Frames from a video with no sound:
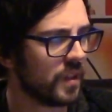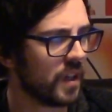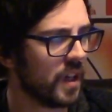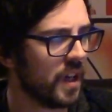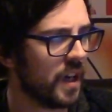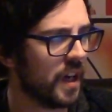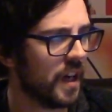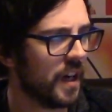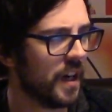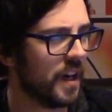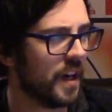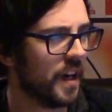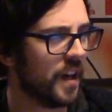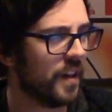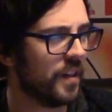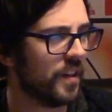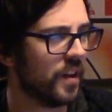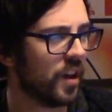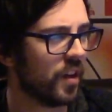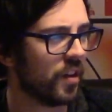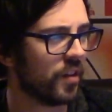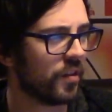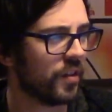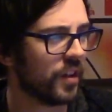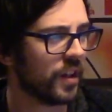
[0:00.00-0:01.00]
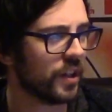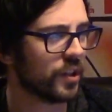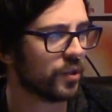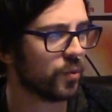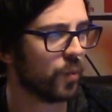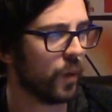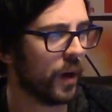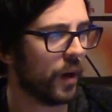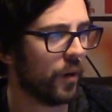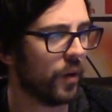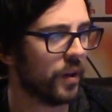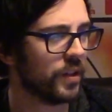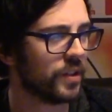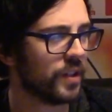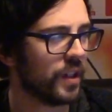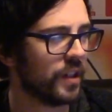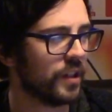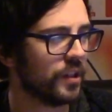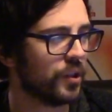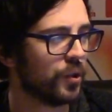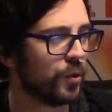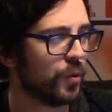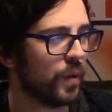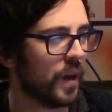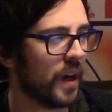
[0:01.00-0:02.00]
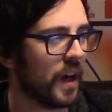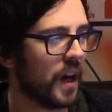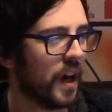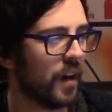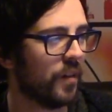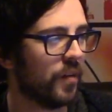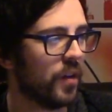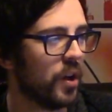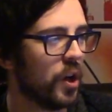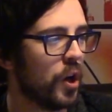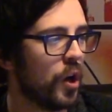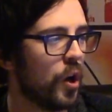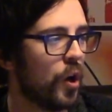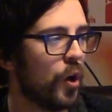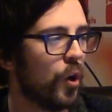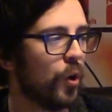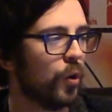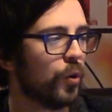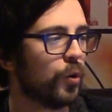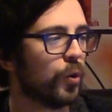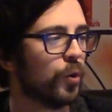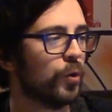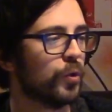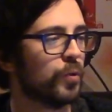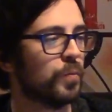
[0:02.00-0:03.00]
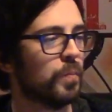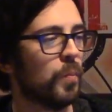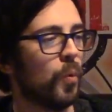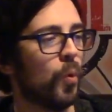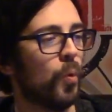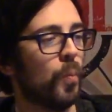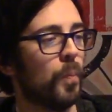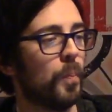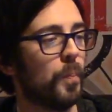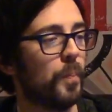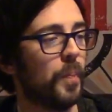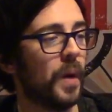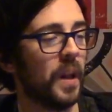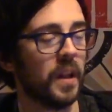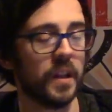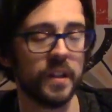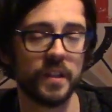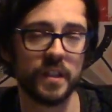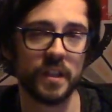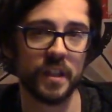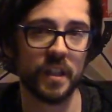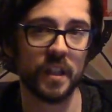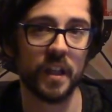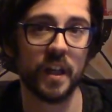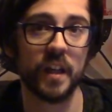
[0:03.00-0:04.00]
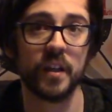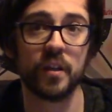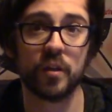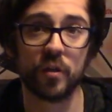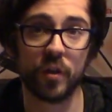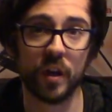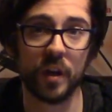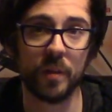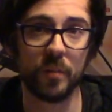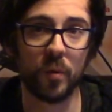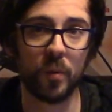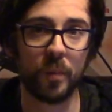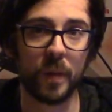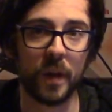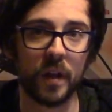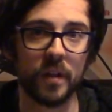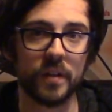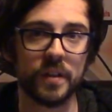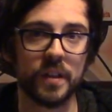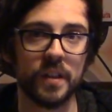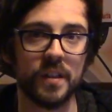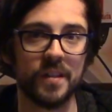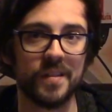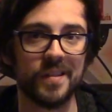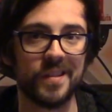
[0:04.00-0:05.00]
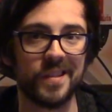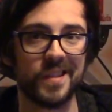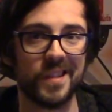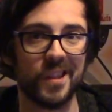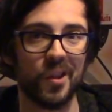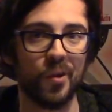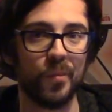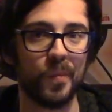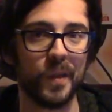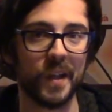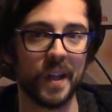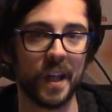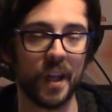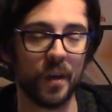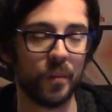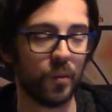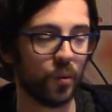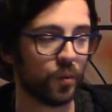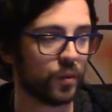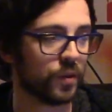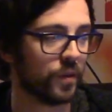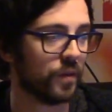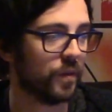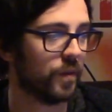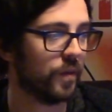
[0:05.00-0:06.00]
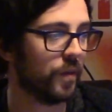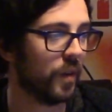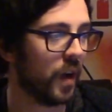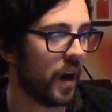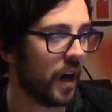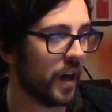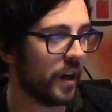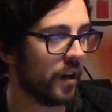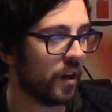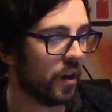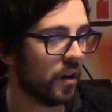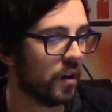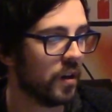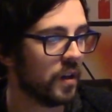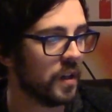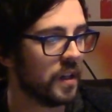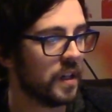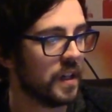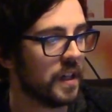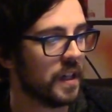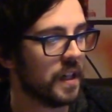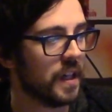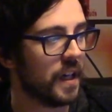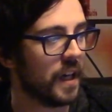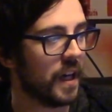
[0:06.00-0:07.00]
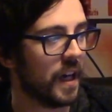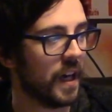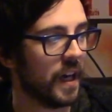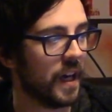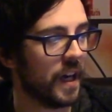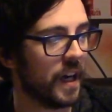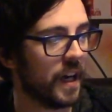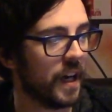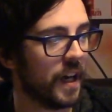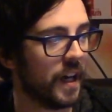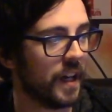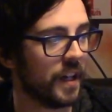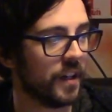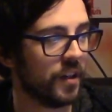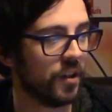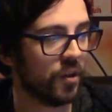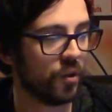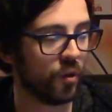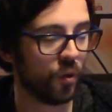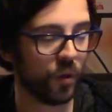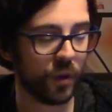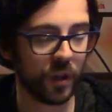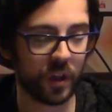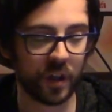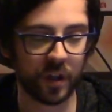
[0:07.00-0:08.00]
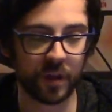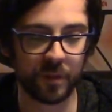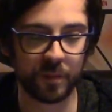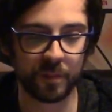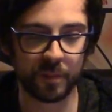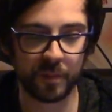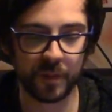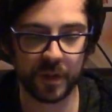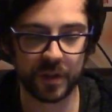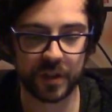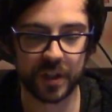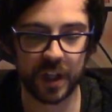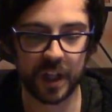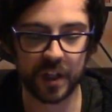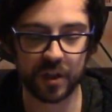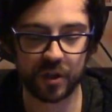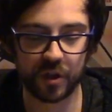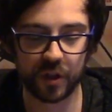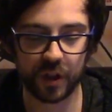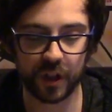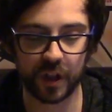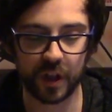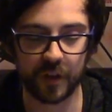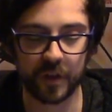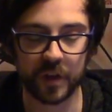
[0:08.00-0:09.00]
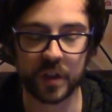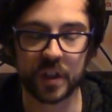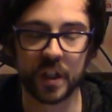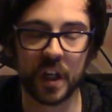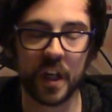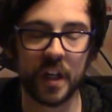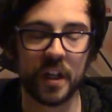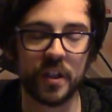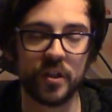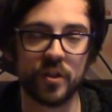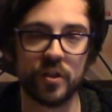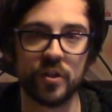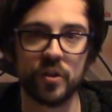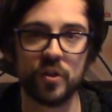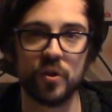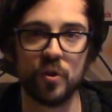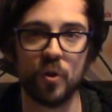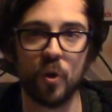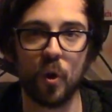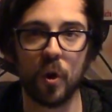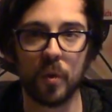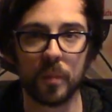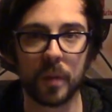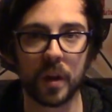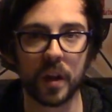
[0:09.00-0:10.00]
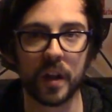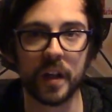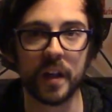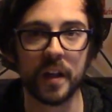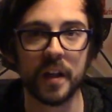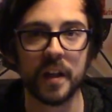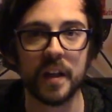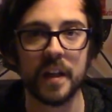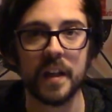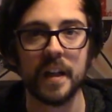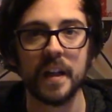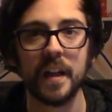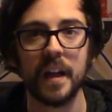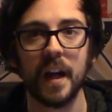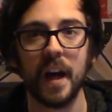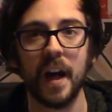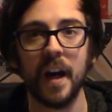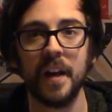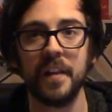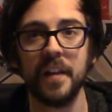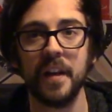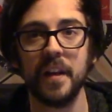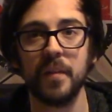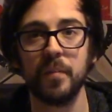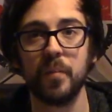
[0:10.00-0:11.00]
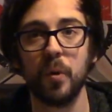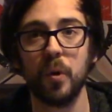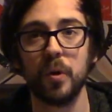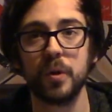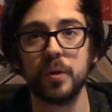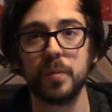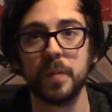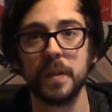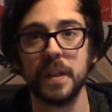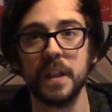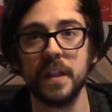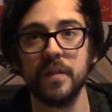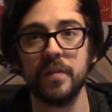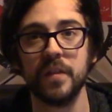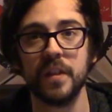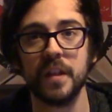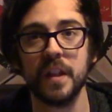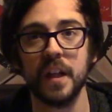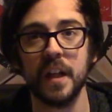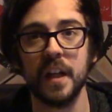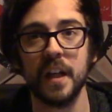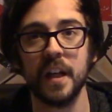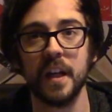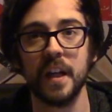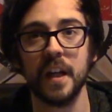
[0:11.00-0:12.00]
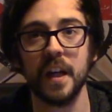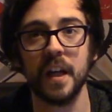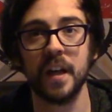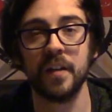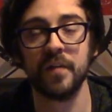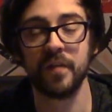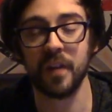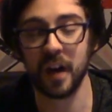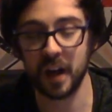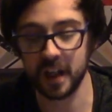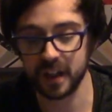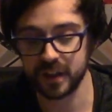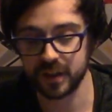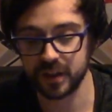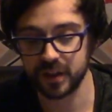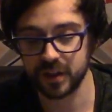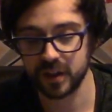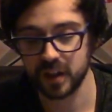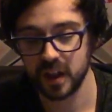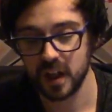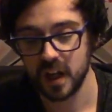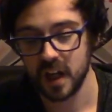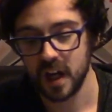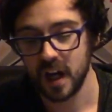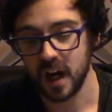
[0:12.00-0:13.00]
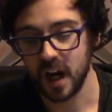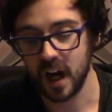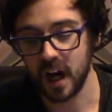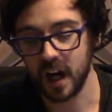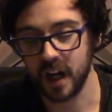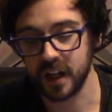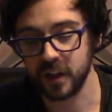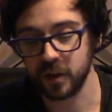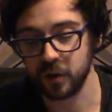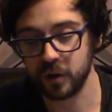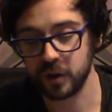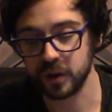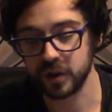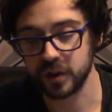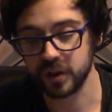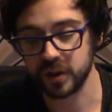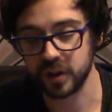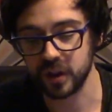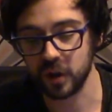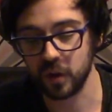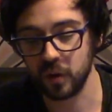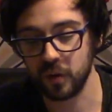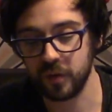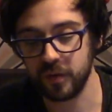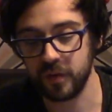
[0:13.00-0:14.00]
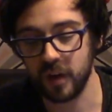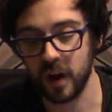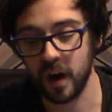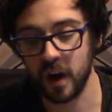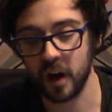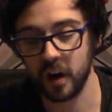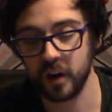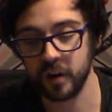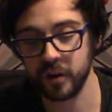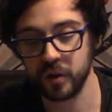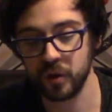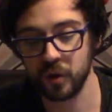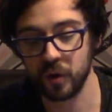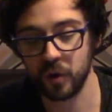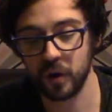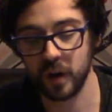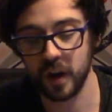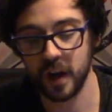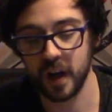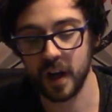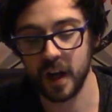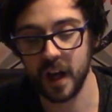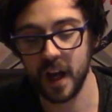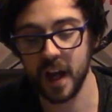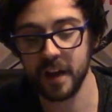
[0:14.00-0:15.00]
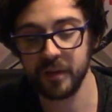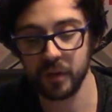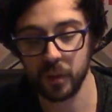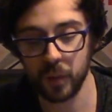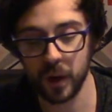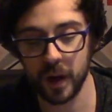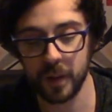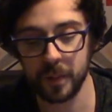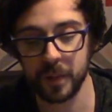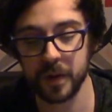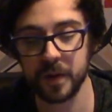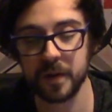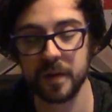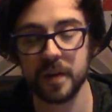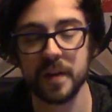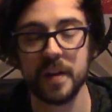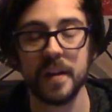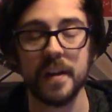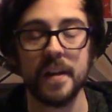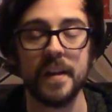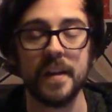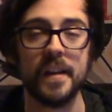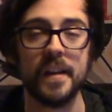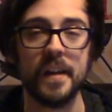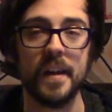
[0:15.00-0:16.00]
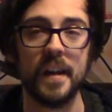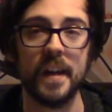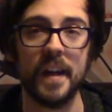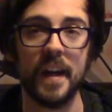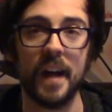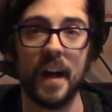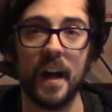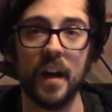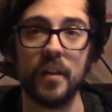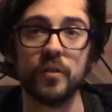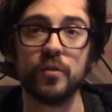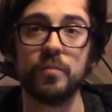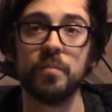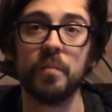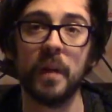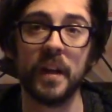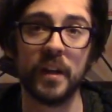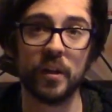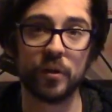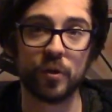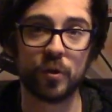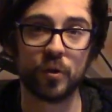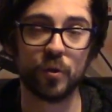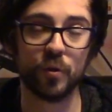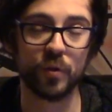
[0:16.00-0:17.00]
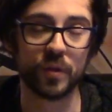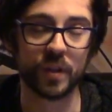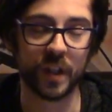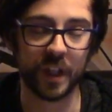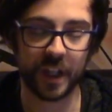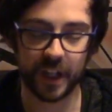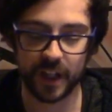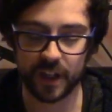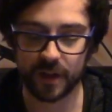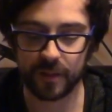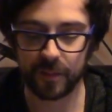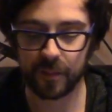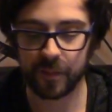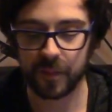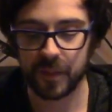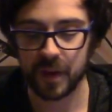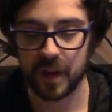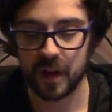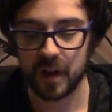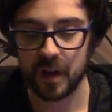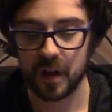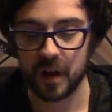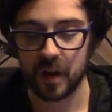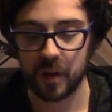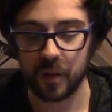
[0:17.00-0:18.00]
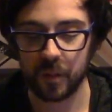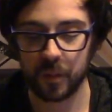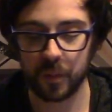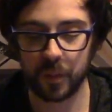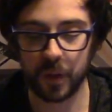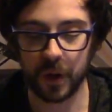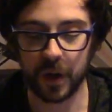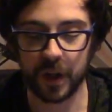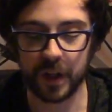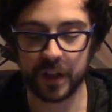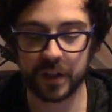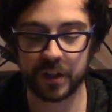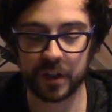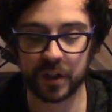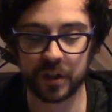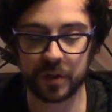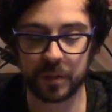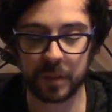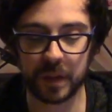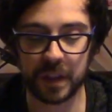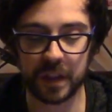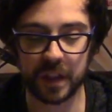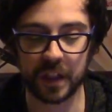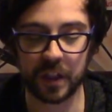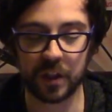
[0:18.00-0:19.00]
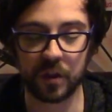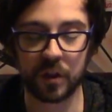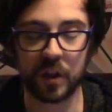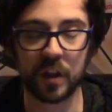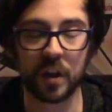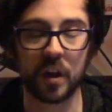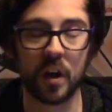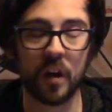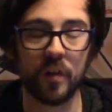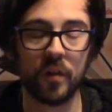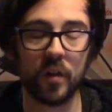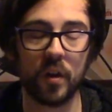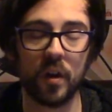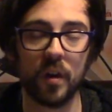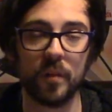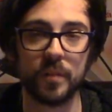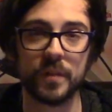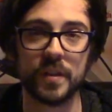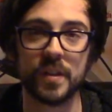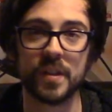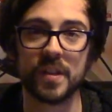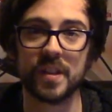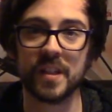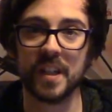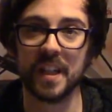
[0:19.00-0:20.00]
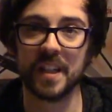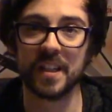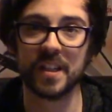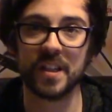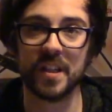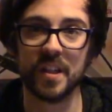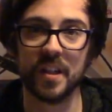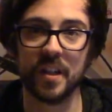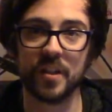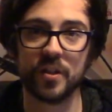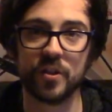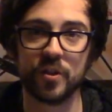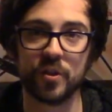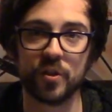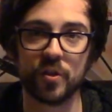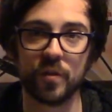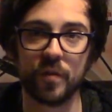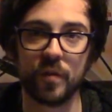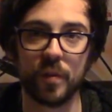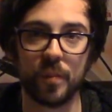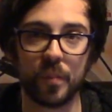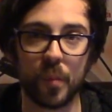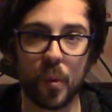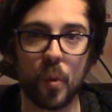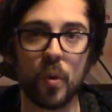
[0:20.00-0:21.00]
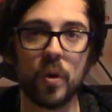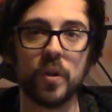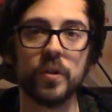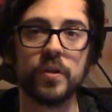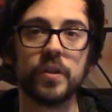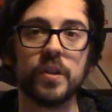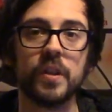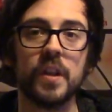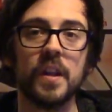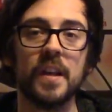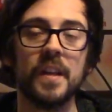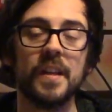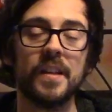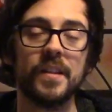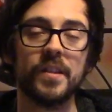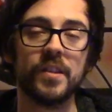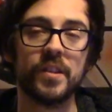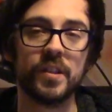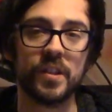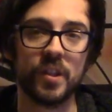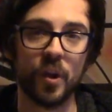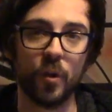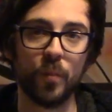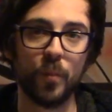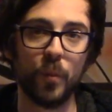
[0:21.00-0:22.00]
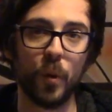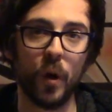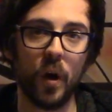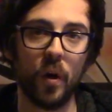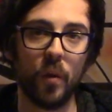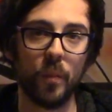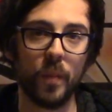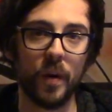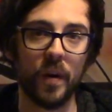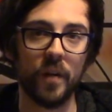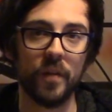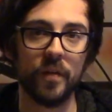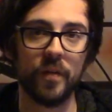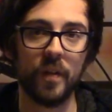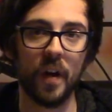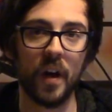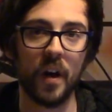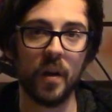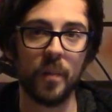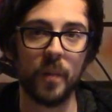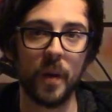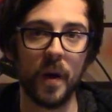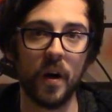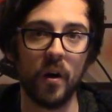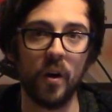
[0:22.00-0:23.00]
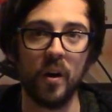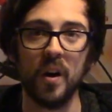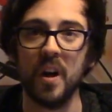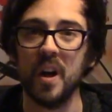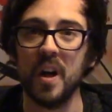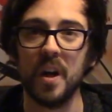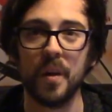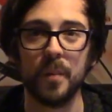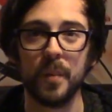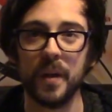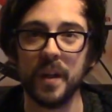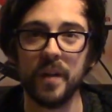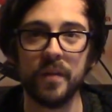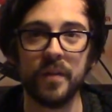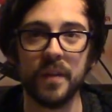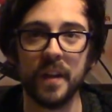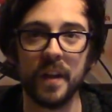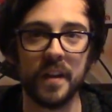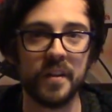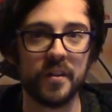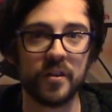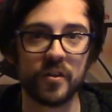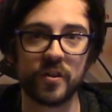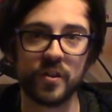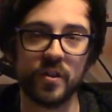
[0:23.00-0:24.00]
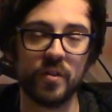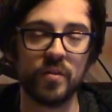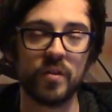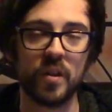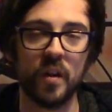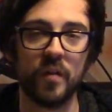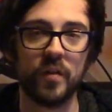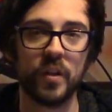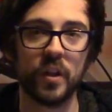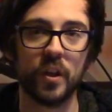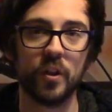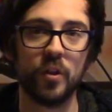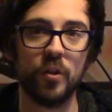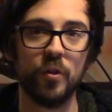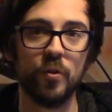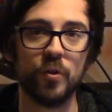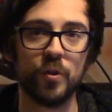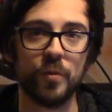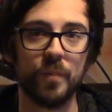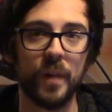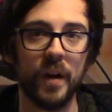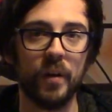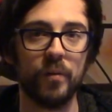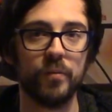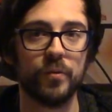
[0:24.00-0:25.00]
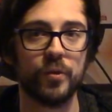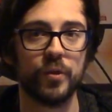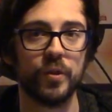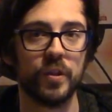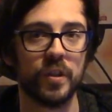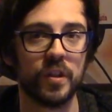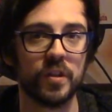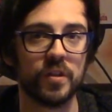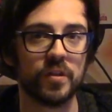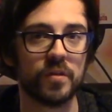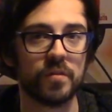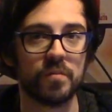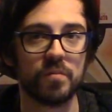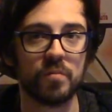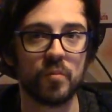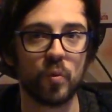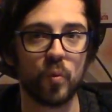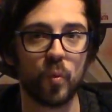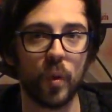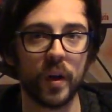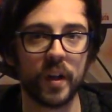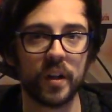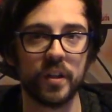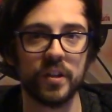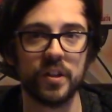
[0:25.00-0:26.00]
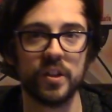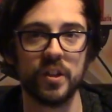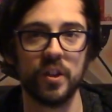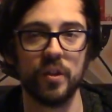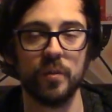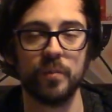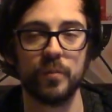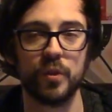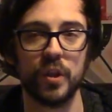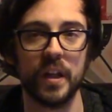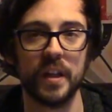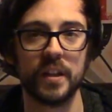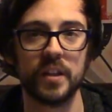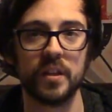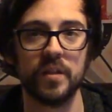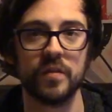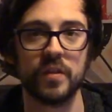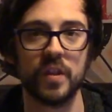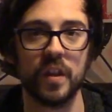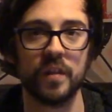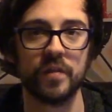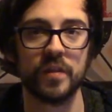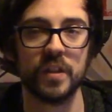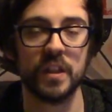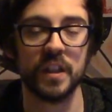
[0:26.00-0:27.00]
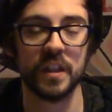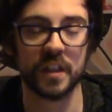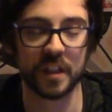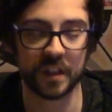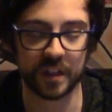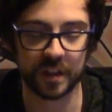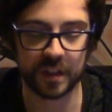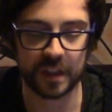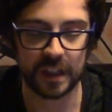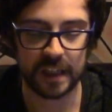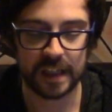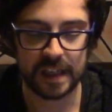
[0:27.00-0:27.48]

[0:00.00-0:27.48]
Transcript: The other thing as well is that they do have good mobility, and great mobility is still being able to fire. You know, you can essentially cover 10 inches normally, and then possibly even advance, and you can still fire your heavy weapon at -2 to hit, but it does mean that you can cover up to 16 inches of the board, still put out a bit of firepower, but even then you're still covering a huge amount, so you can quickly seal objectives if needed.